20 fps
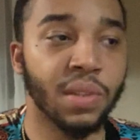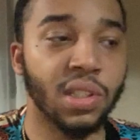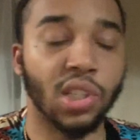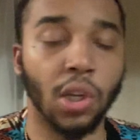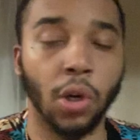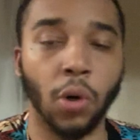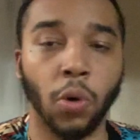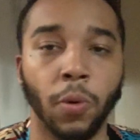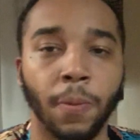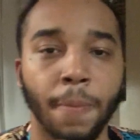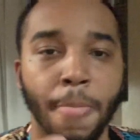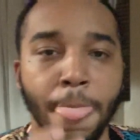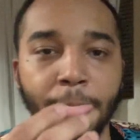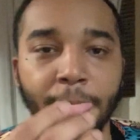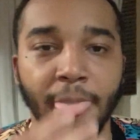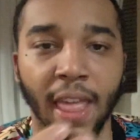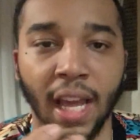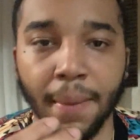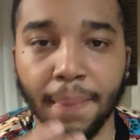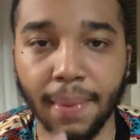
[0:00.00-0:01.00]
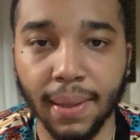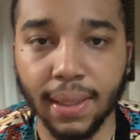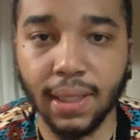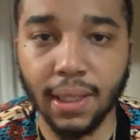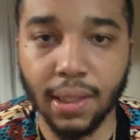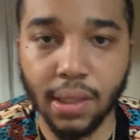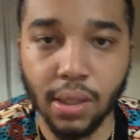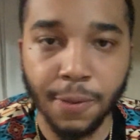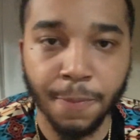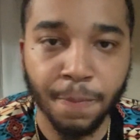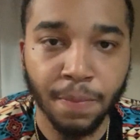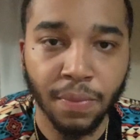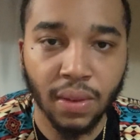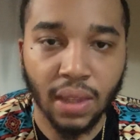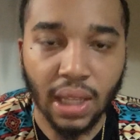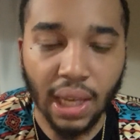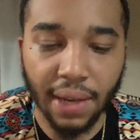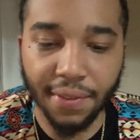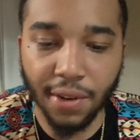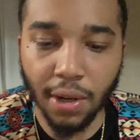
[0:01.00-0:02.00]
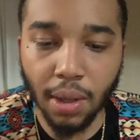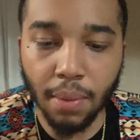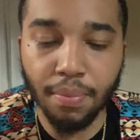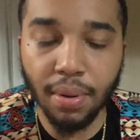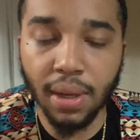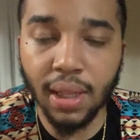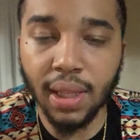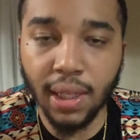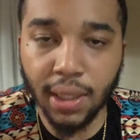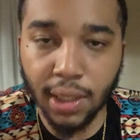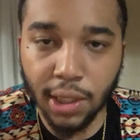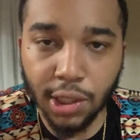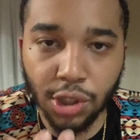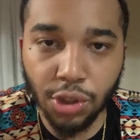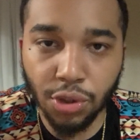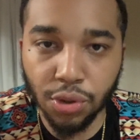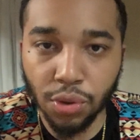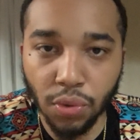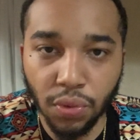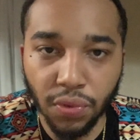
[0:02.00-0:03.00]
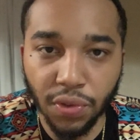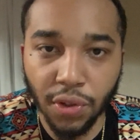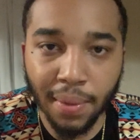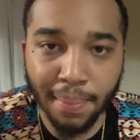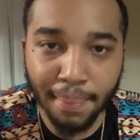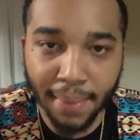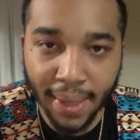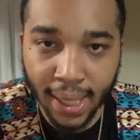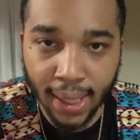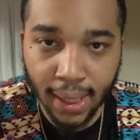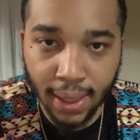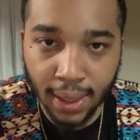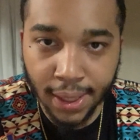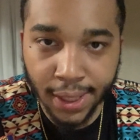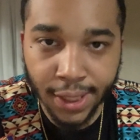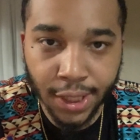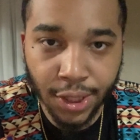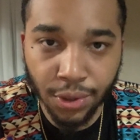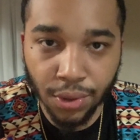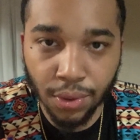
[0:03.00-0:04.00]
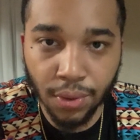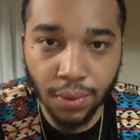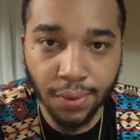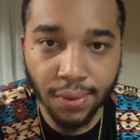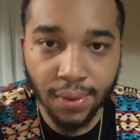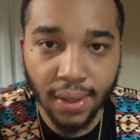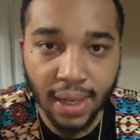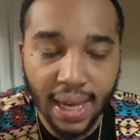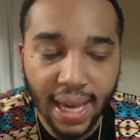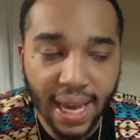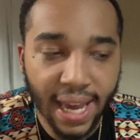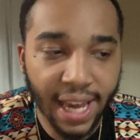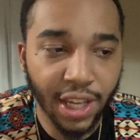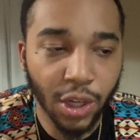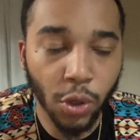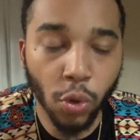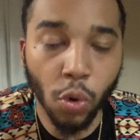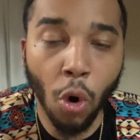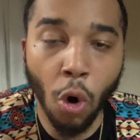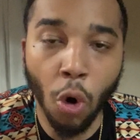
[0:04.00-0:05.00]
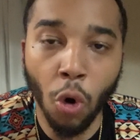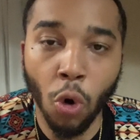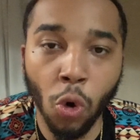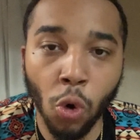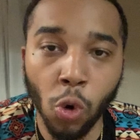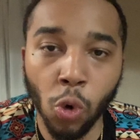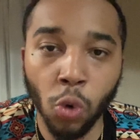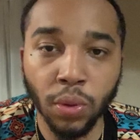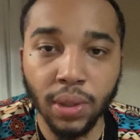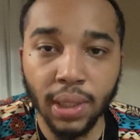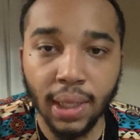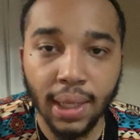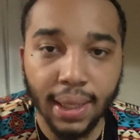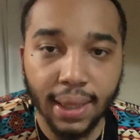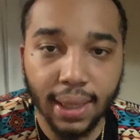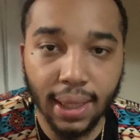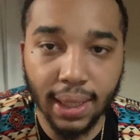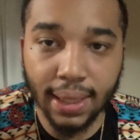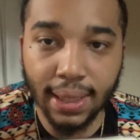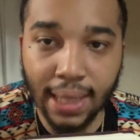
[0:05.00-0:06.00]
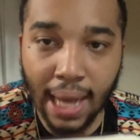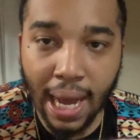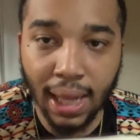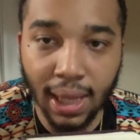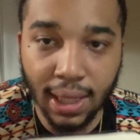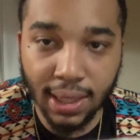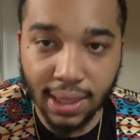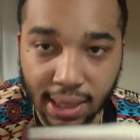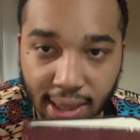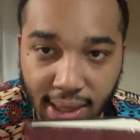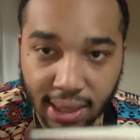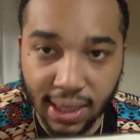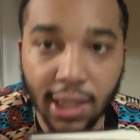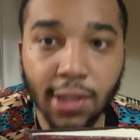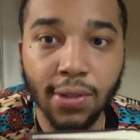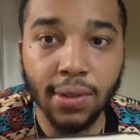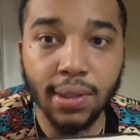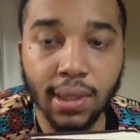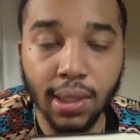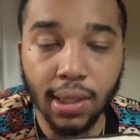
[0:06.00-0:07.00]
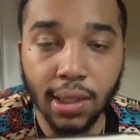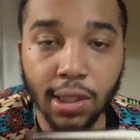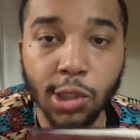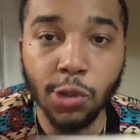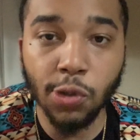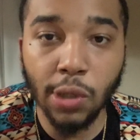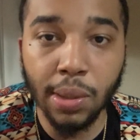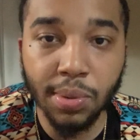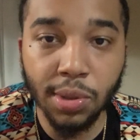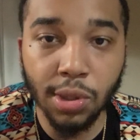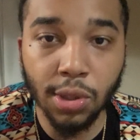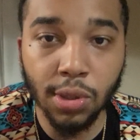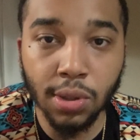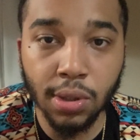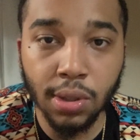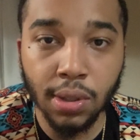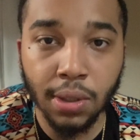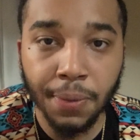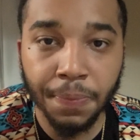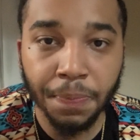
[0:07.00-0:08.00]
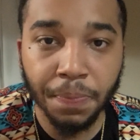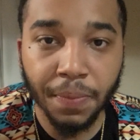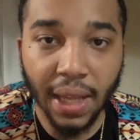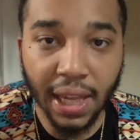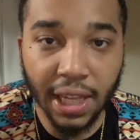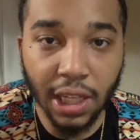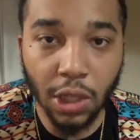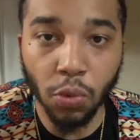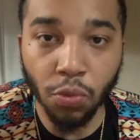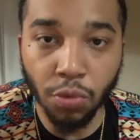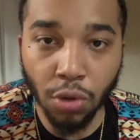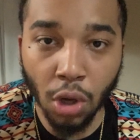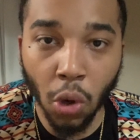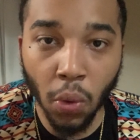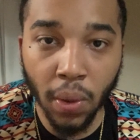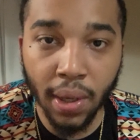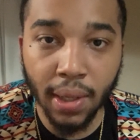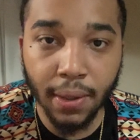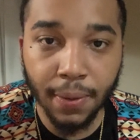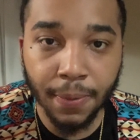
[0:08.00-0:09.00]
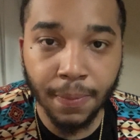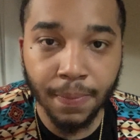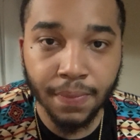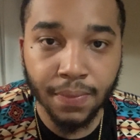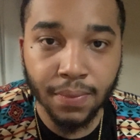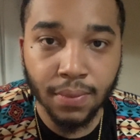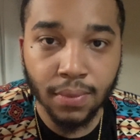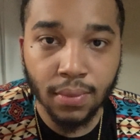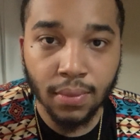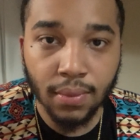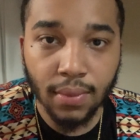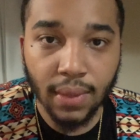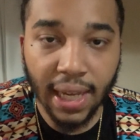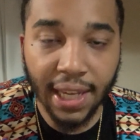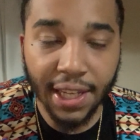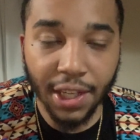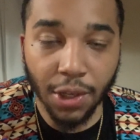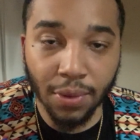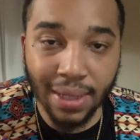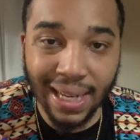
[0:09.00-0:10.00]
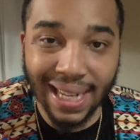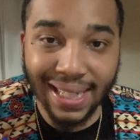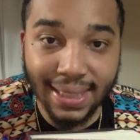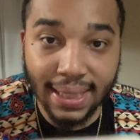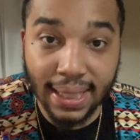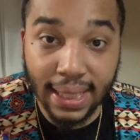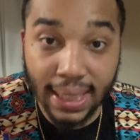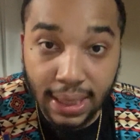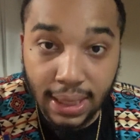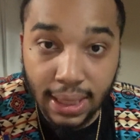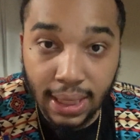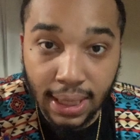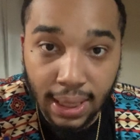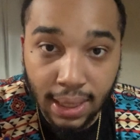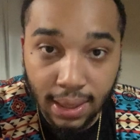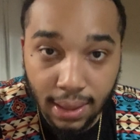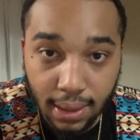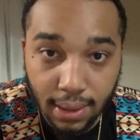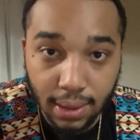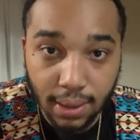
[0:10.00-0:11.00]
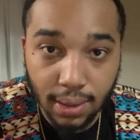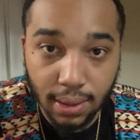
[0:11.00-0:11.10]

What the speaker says: So think about this. If you're a brother in this truth, you're a man in this truth, and you hold the knowledge and secrets to the scriptures, and you know it, and you're not teaching it,